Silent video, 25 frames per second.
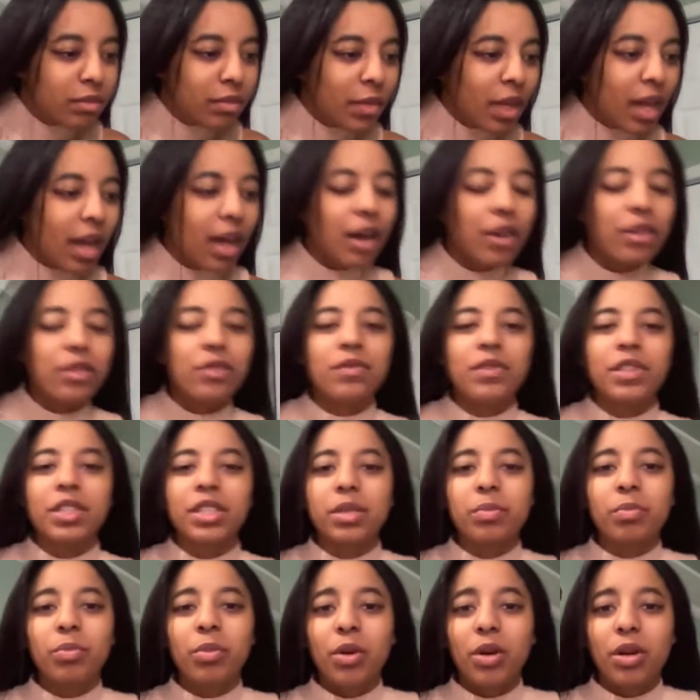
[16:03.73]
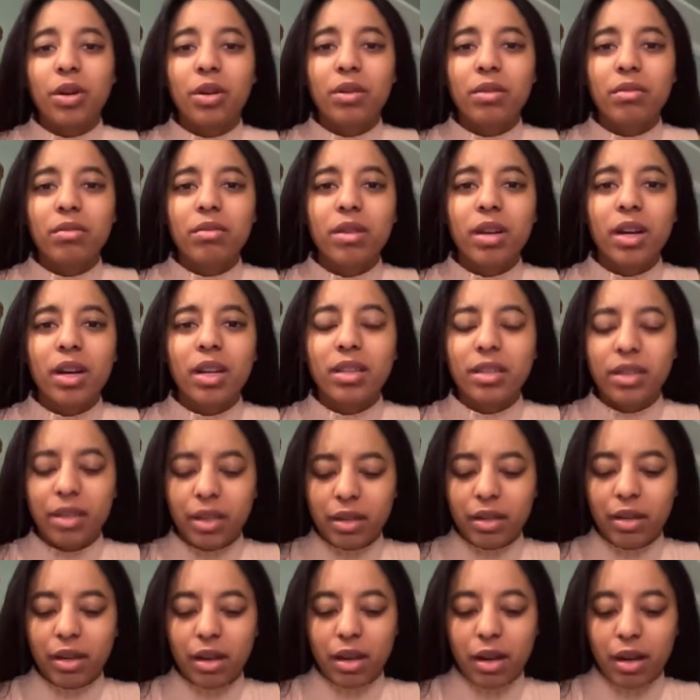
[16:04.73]
out of this pearl
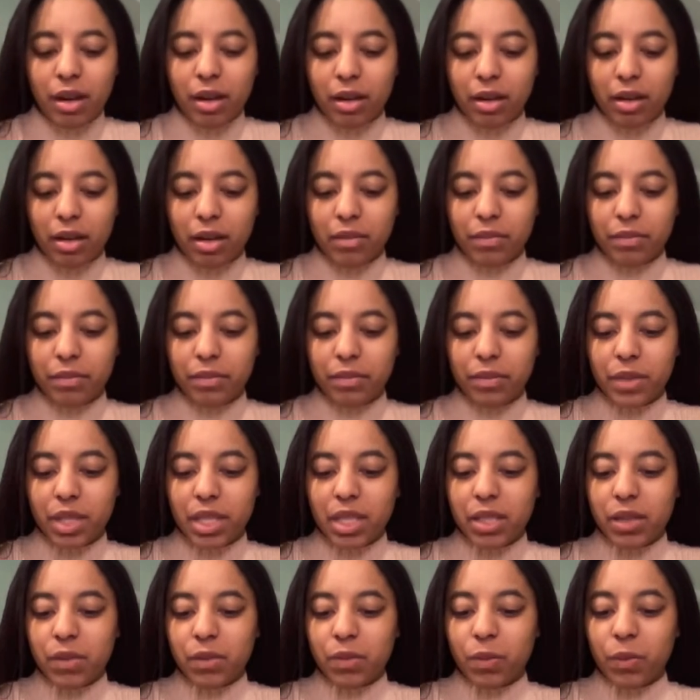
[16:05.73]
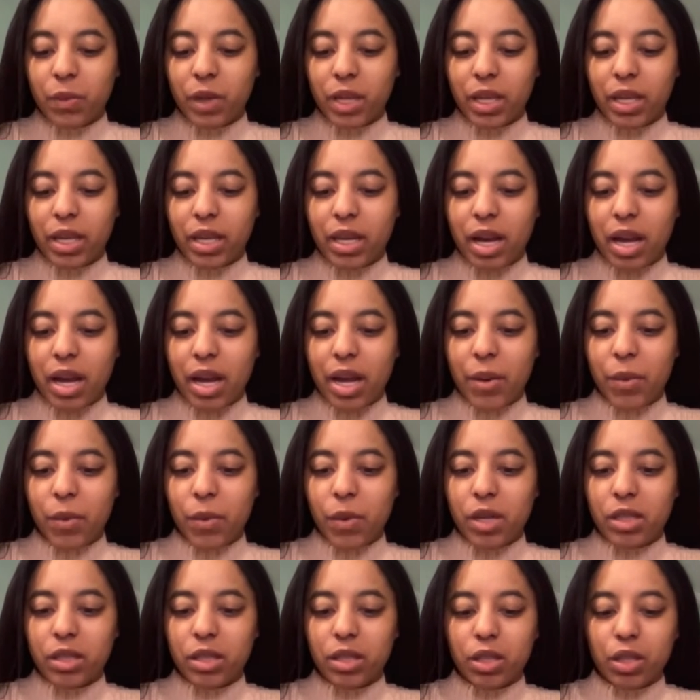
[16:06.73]
color, this week I
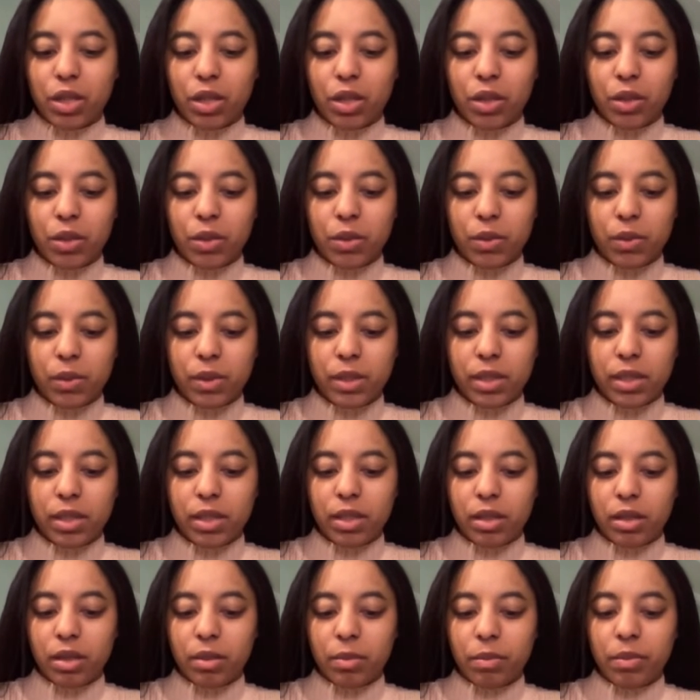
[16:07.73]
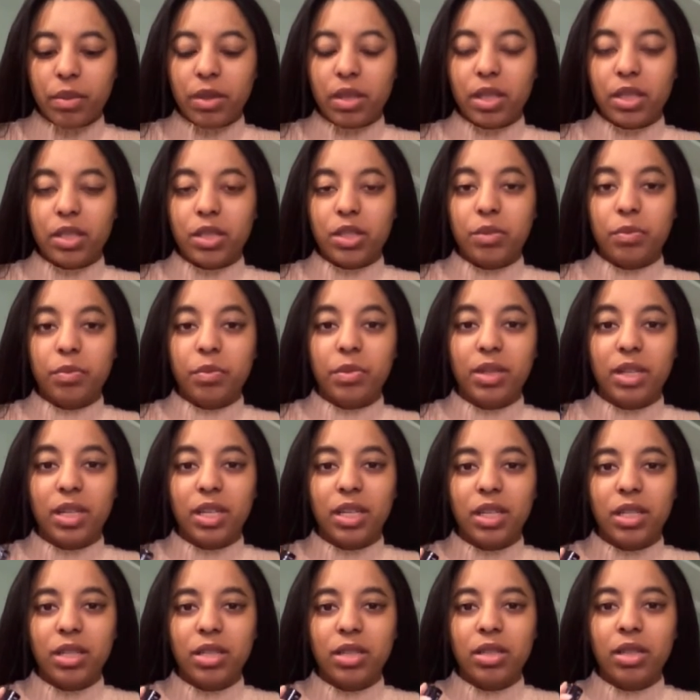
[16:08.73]
want to use the Plush
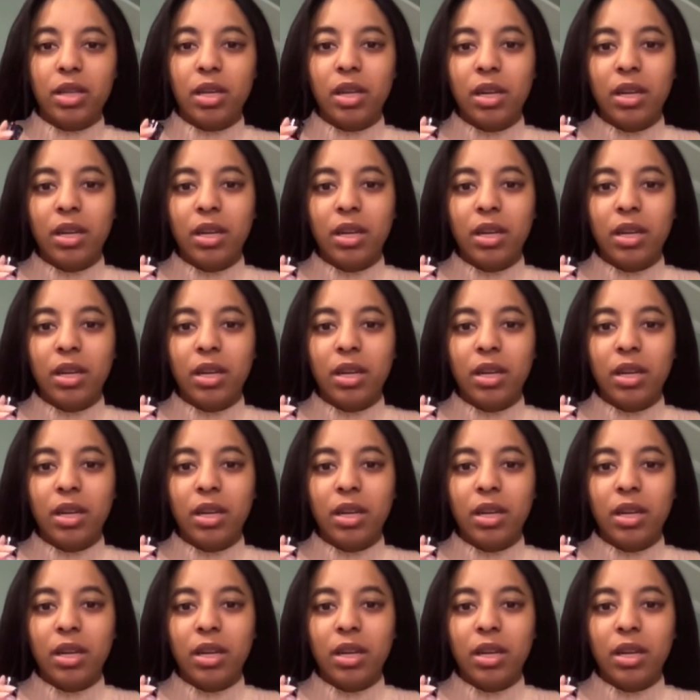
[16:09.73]
Blush